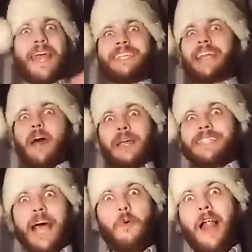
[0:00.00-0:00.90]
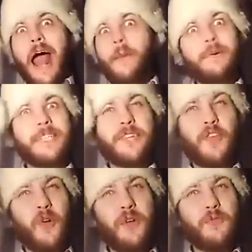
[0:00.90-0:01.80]
Is that what happens if
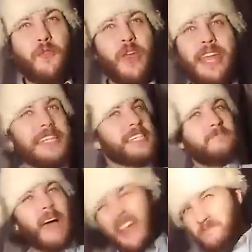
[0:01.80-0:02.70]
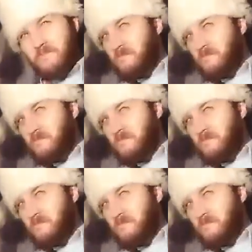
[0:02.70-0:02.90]
you're a free innocent man?